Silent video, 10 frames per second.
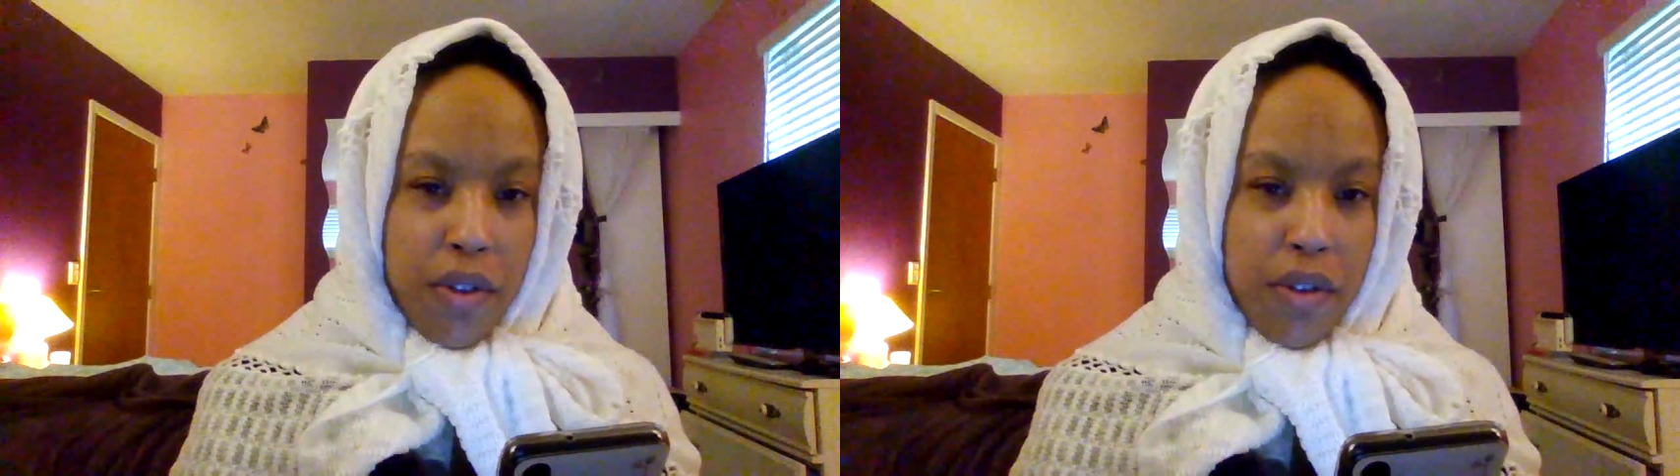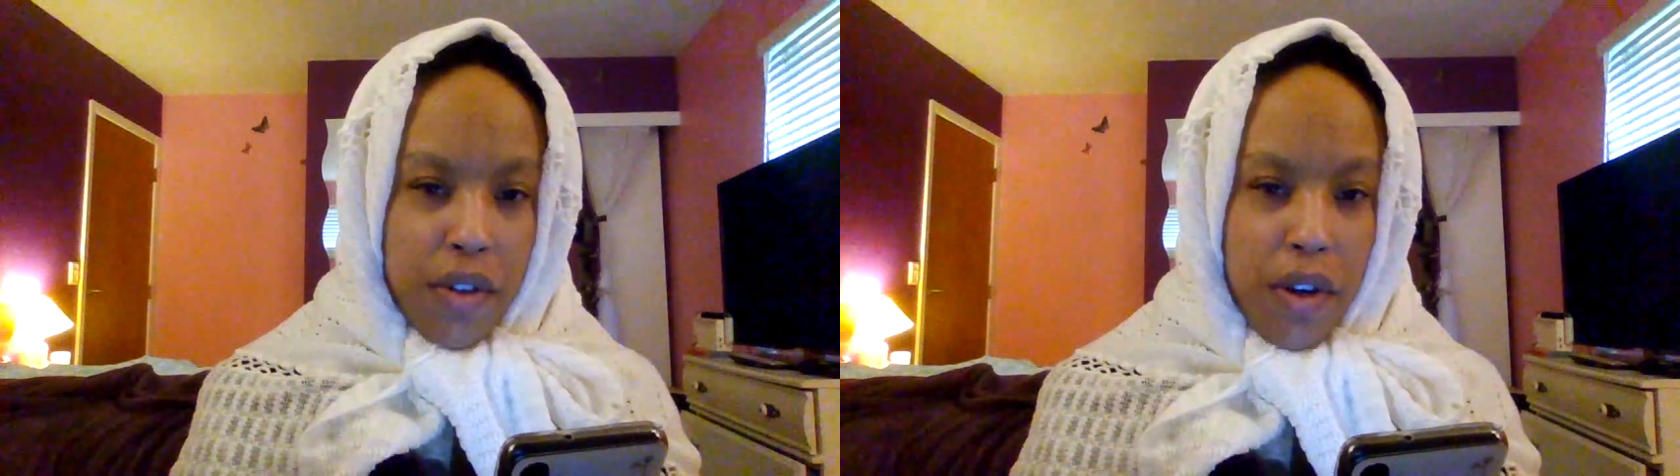
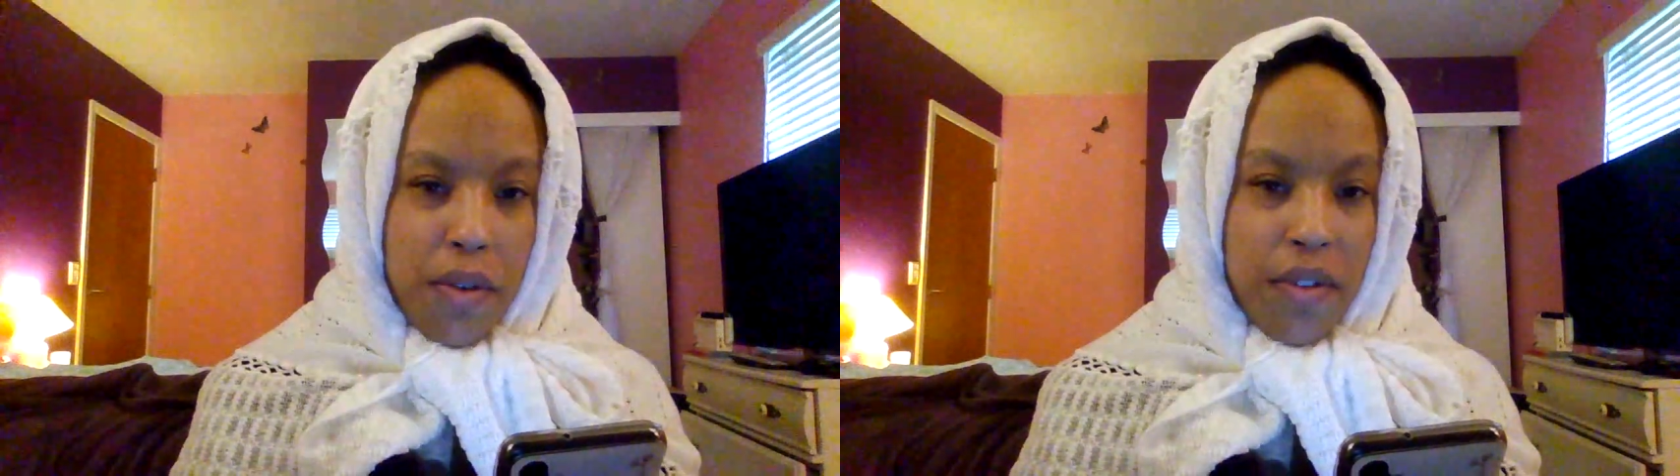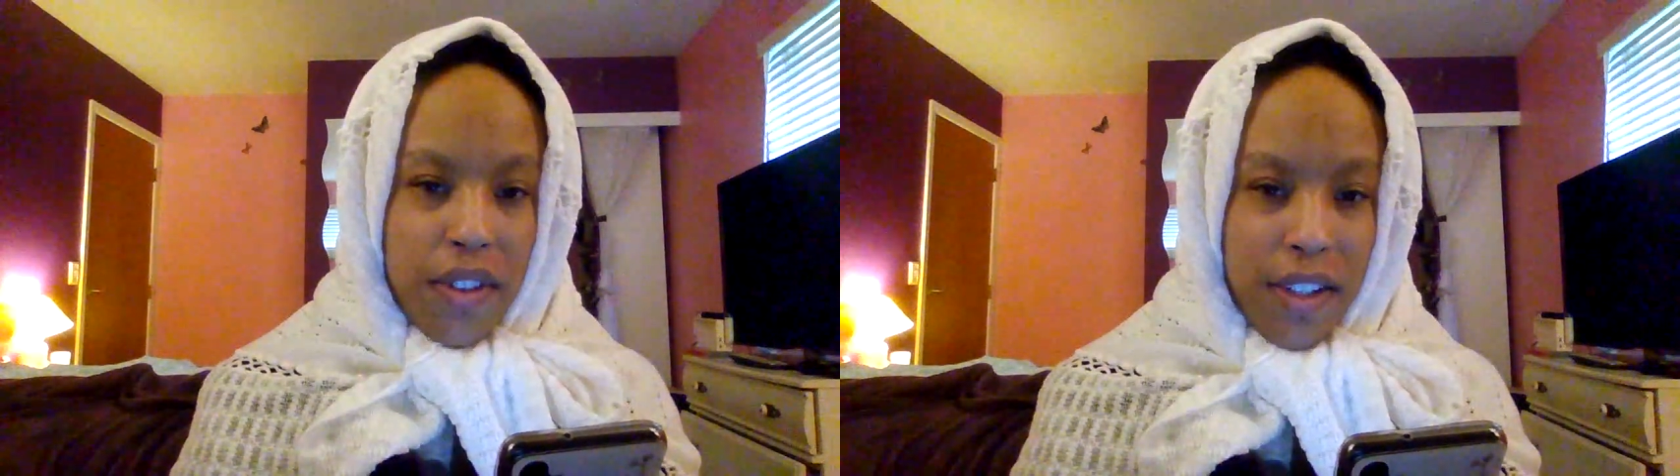
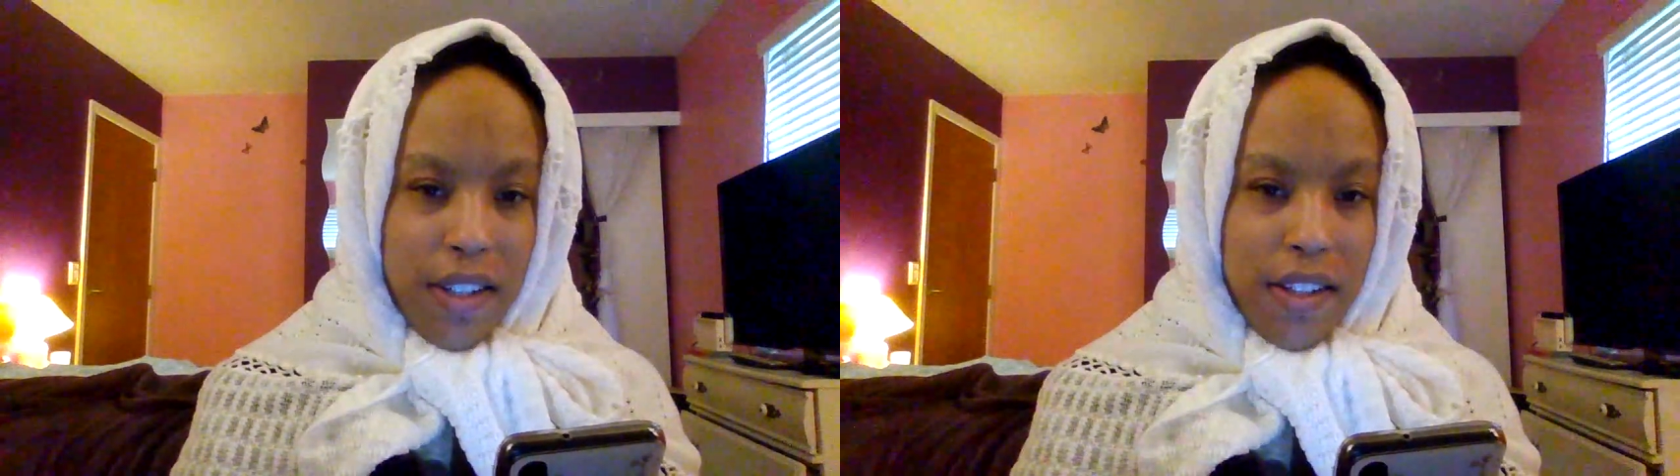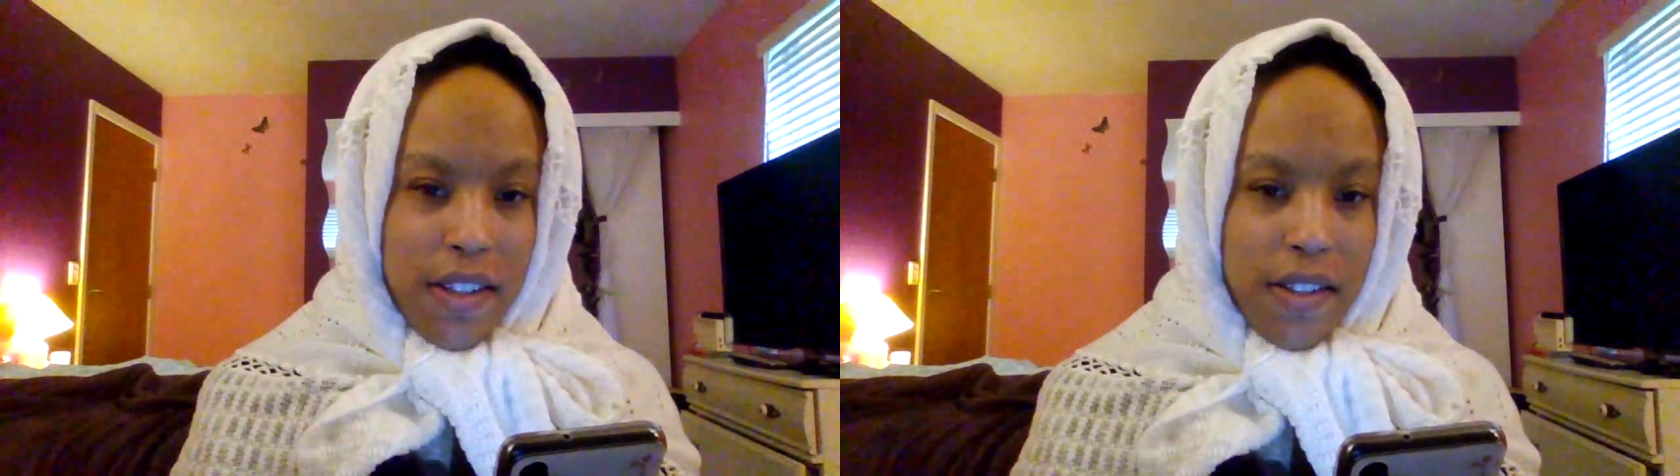So
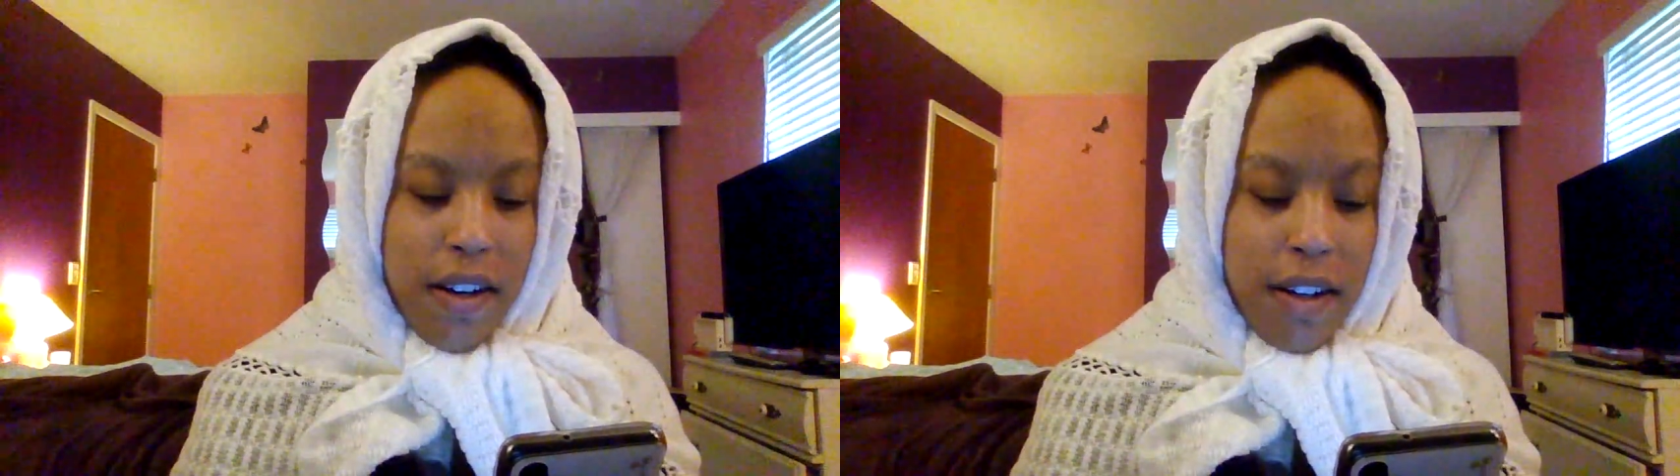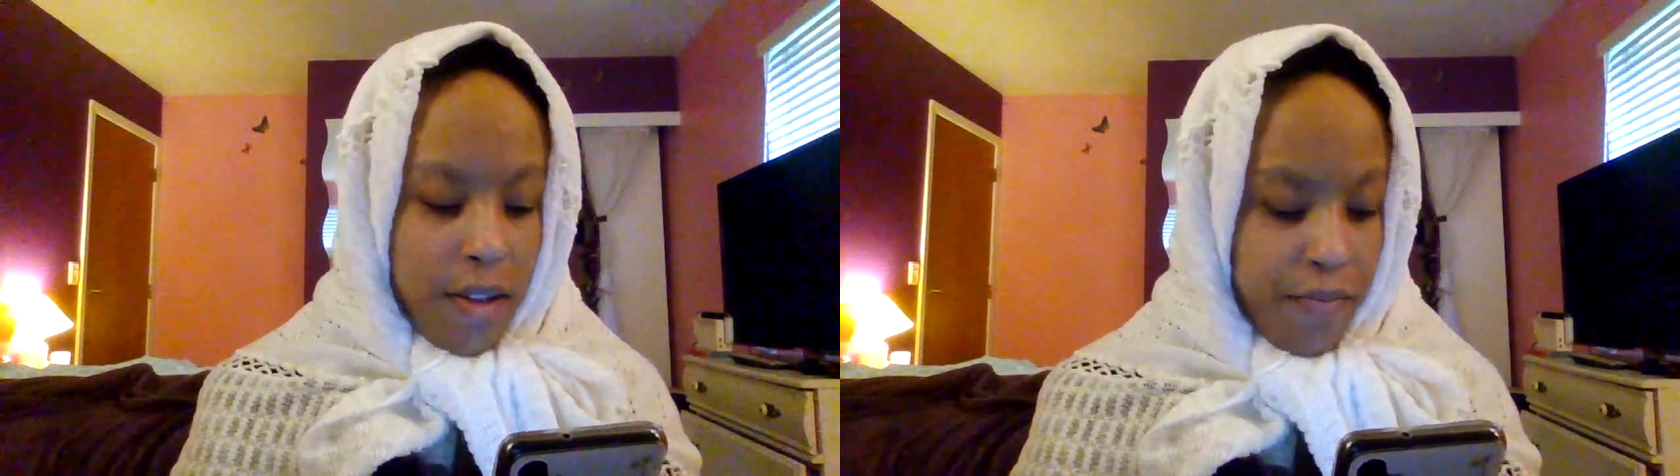let's get
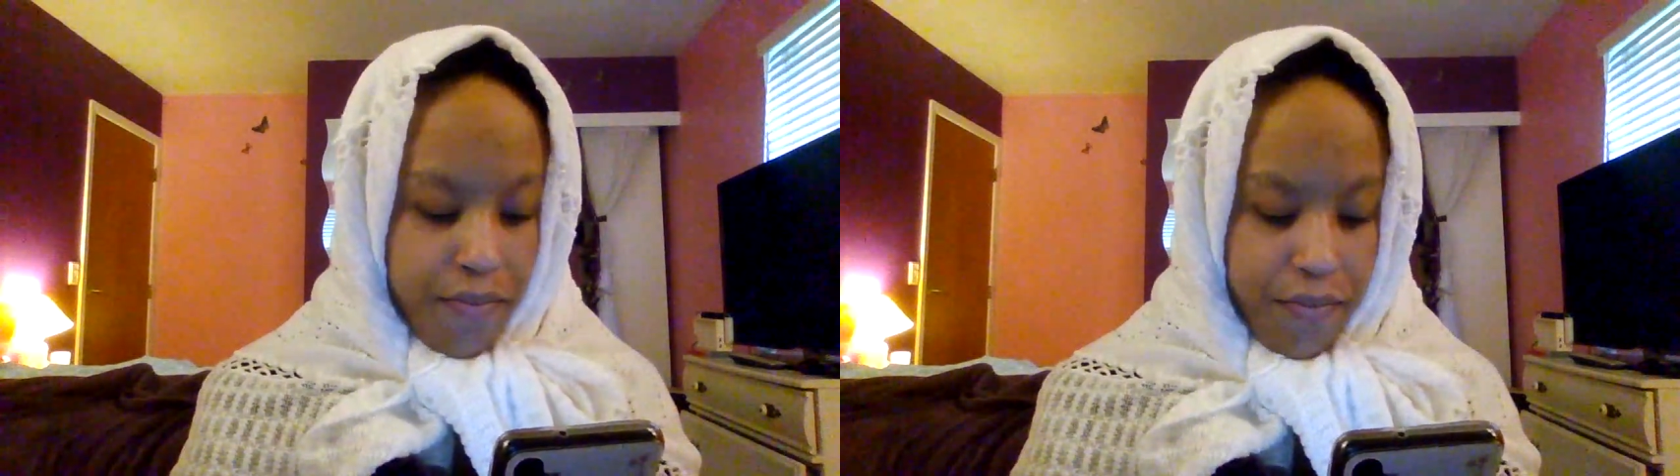started.